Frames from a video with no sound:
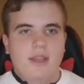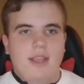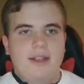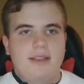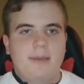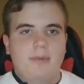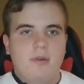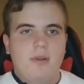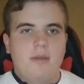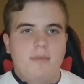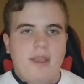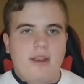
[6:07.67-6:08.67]
A
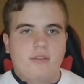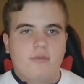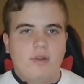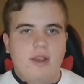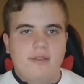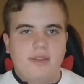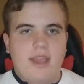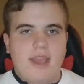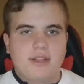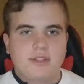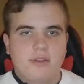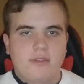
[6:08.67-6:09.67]
temporary matter's rising
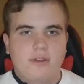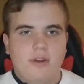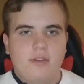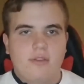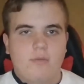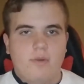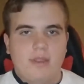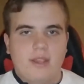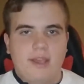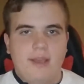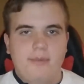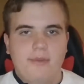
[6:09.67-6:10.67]
action starts when the
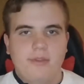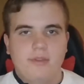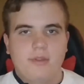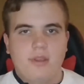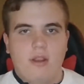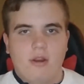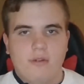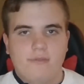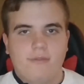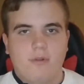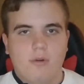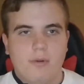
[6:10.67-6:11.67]
couple are
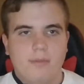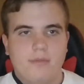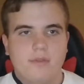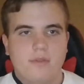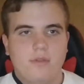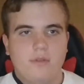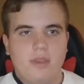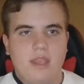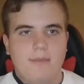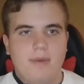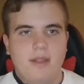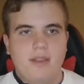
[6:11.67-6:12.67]
informed to the
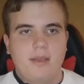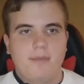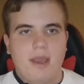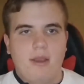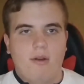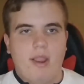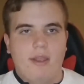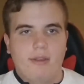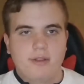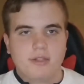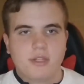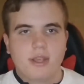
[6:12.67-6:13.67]
impending power
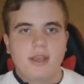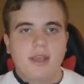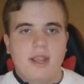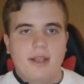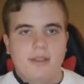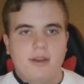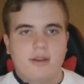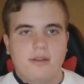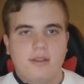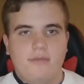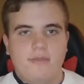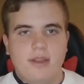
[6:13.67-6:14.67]
outage and their
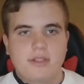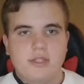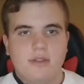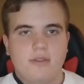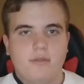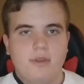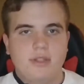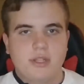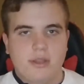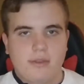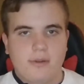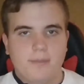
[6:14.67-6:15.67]
confessions to each
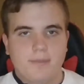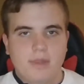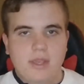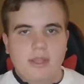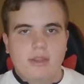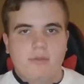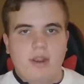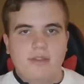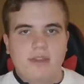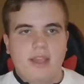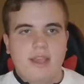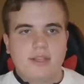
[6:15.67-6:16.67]
other. The
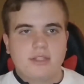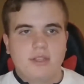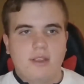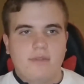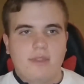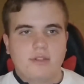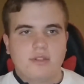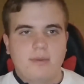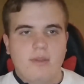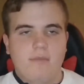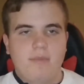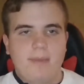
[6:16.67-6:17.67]
rising action of the
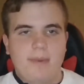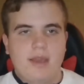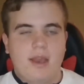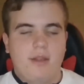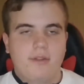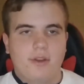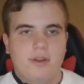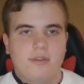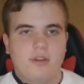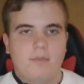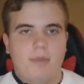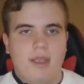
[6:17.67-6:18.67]
treatment of Bibi Haldar is
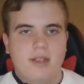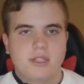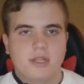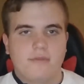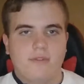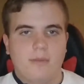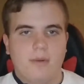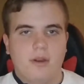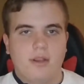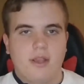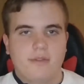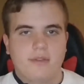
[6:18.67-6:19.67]
her banishing from her
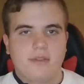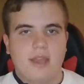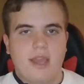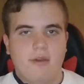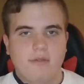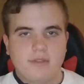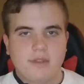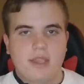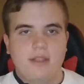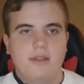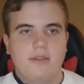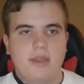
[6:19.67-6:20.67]
cousin's house
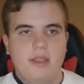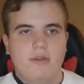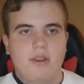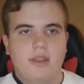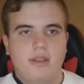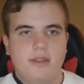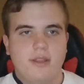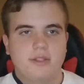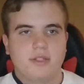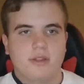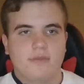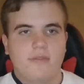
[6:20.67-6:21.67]
and deteriorating
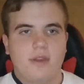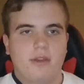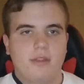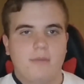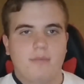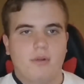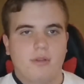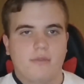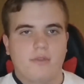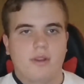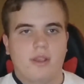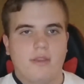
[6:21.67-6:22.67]
condition following the birth of
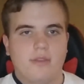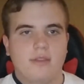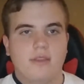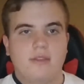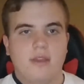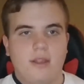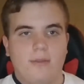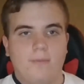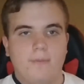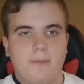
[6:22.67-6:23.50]
her cousin's son.